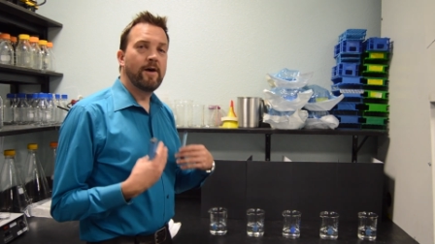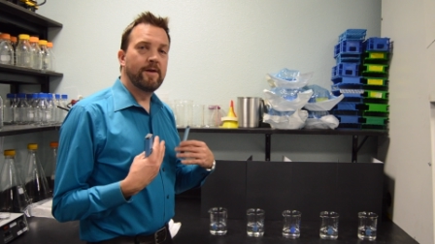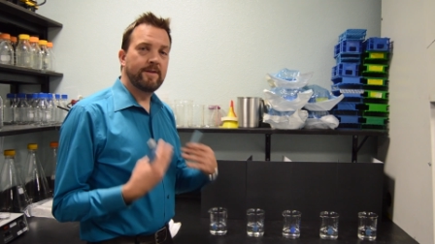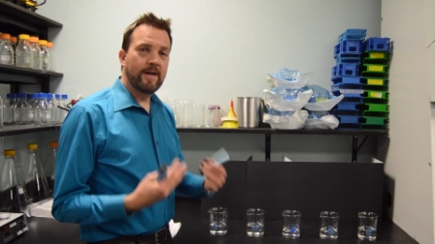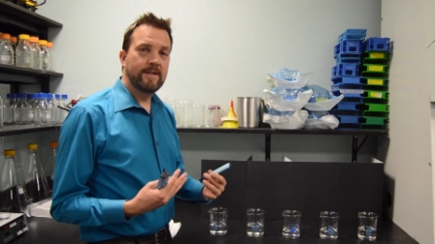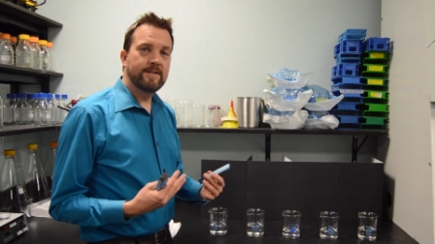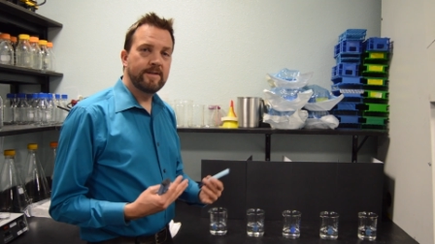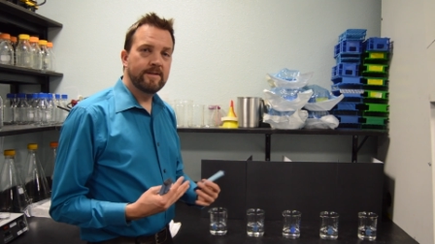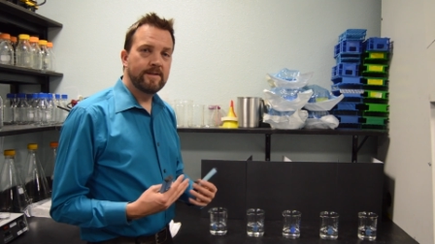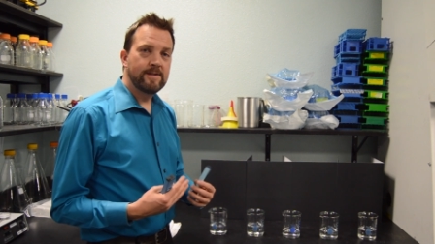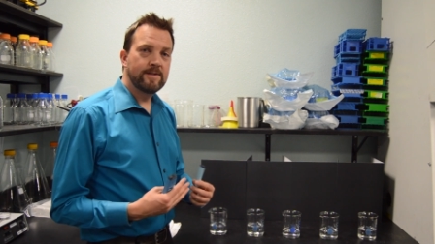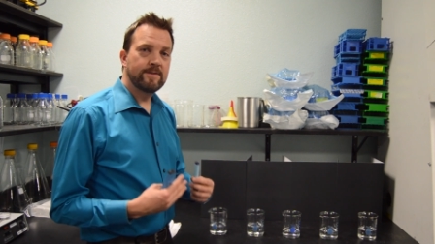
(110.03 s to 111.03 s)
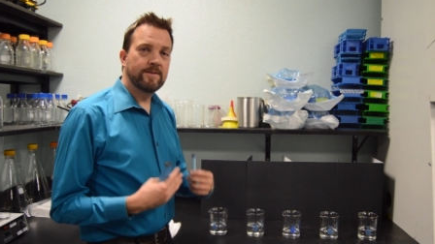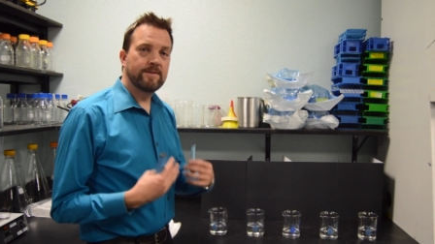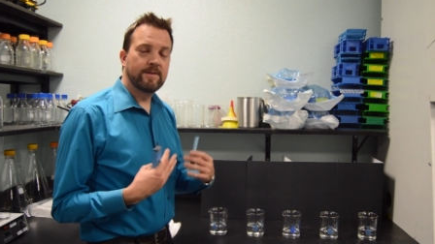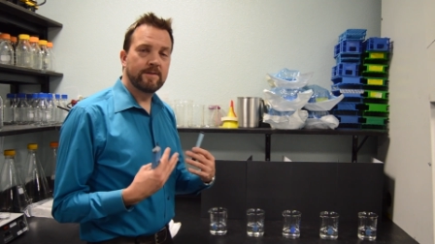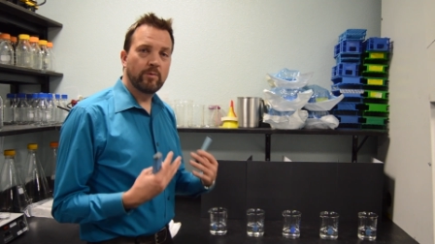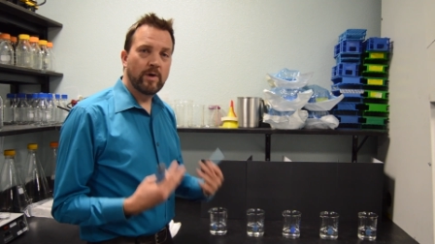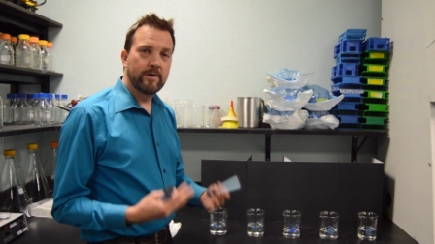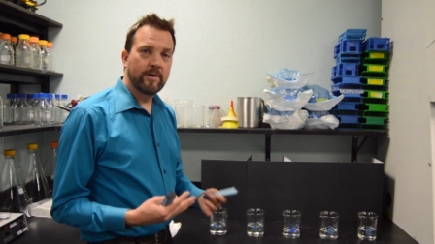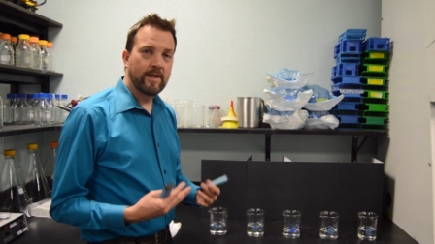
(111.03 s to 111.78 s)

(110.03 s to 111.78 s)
the idea is that the water